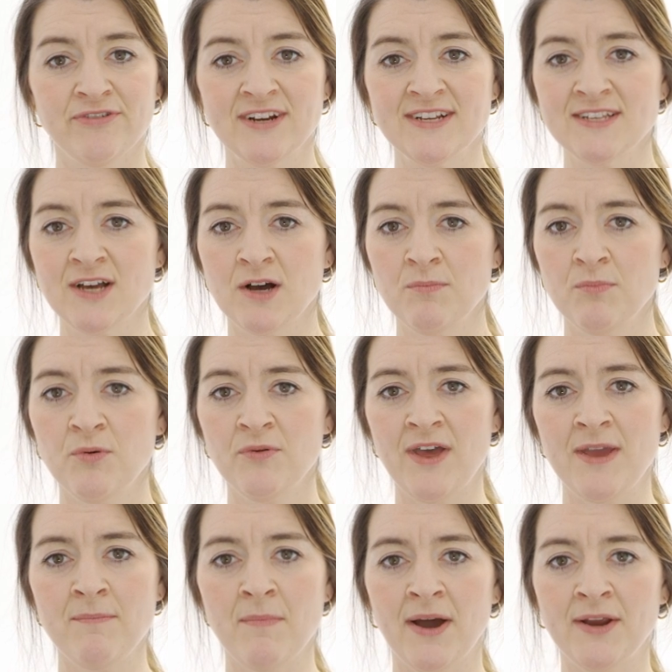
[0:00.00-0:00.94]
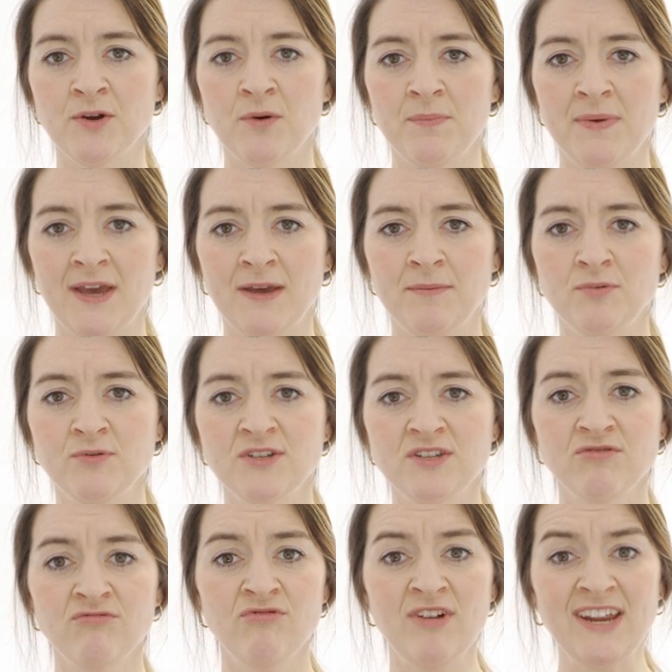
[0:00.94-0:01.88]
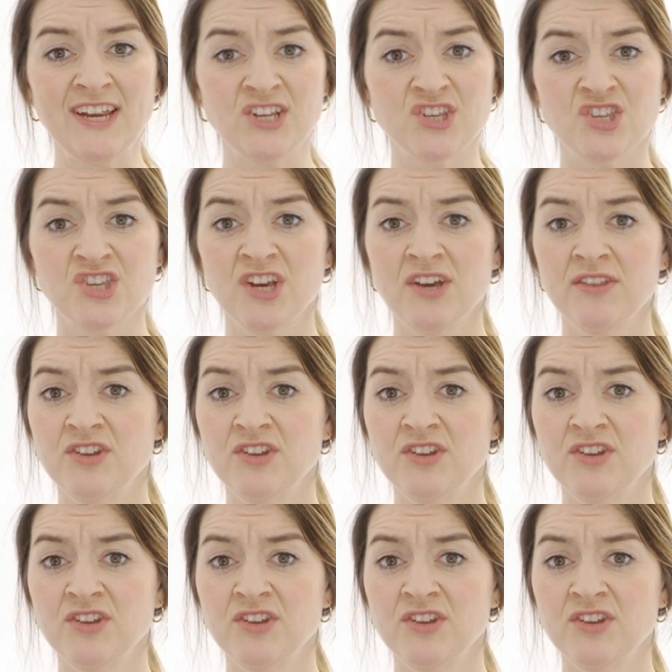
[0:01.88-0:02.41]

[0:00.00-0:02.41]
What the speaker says: example they might not be able to reach